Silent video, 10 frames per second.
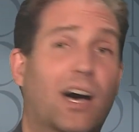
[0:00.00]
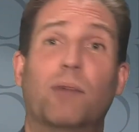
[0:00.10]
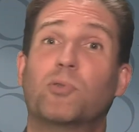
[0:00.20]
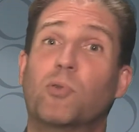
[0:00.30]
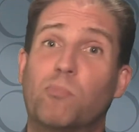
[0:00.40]

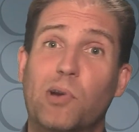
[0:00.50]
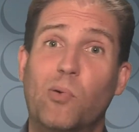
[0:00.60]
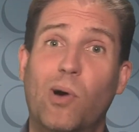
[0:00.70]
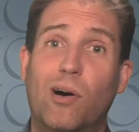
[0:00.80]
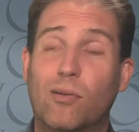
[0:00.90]
I'm doing pretty
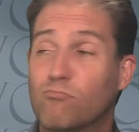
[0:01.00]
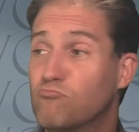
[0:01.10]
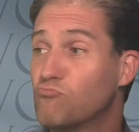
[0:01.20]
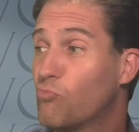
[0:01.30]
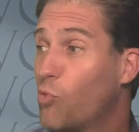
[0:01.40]
well.
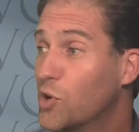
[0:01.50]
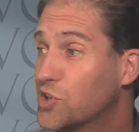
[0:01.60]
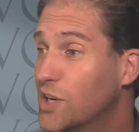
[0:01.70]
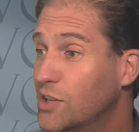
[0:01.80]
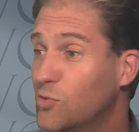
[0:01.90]
What
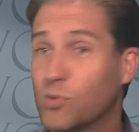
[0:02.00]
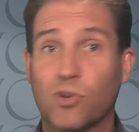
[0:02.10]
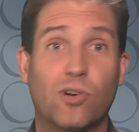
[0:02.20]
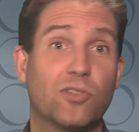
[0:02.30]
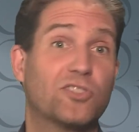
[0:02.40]
should I do with
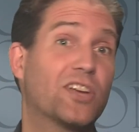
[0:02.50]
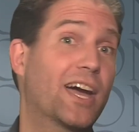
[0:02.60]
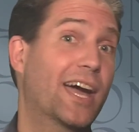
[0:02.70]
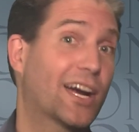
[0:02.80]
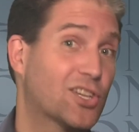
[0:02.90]
all this
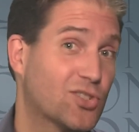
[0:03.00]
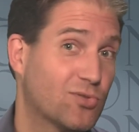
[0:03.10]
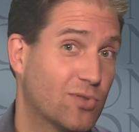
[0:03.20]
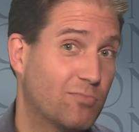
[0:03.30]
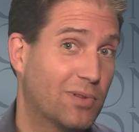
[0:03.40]

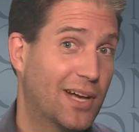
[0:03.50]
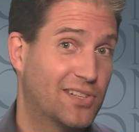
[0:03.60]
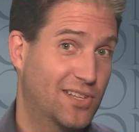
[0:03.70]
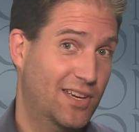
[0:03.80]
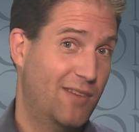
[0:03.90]
extra
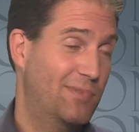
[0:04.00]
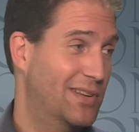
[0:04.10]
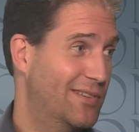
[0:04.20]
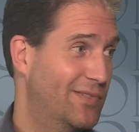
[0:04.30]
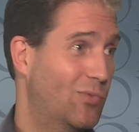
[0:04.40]
blessing I've been
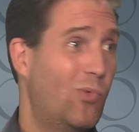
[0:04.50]
given?